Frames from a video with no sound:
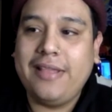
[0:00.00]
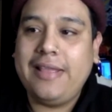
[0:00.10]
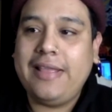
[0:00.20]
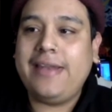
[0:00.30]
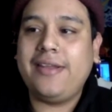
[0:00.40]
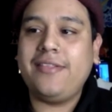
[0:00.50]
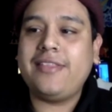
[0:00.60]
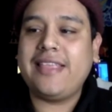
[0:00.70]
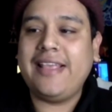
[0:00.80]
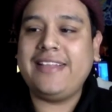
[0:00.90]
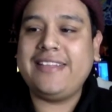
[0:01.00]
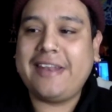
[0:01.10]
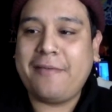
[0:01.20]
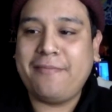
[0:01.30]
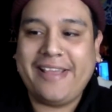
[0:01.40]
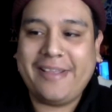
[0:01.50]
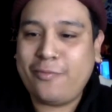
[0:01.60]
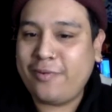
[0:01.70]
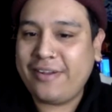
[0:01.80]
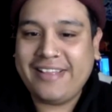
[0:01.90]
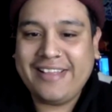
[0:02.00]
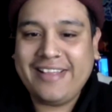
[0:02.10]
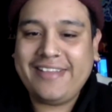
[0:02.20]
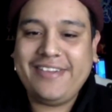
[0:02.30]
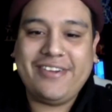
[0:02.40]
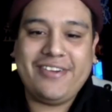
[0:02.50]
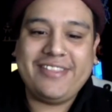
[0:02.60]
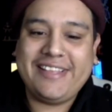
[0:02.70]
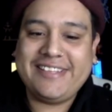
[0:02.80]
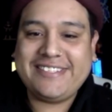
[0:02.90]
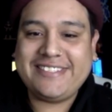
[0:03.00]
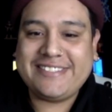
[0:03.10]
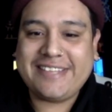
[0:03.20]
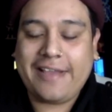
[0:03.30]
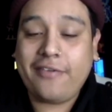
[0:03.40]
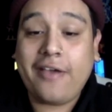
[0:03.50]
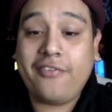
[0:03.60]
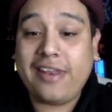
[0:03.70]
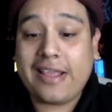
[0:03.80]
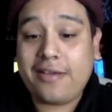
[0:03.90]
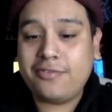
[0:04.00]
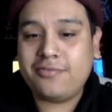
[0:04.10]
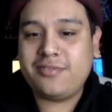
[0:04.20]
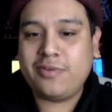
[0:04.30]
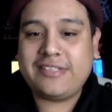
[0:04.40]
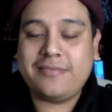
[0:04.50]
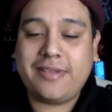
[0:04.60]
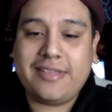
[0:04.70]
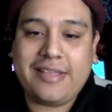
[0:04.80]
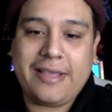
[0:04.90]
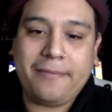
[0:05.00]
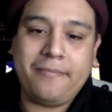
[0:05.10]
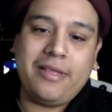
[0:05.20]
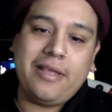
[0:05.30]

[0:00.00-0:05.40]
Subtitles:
and other things, and I'm like, this is I felt like I was wasting my time,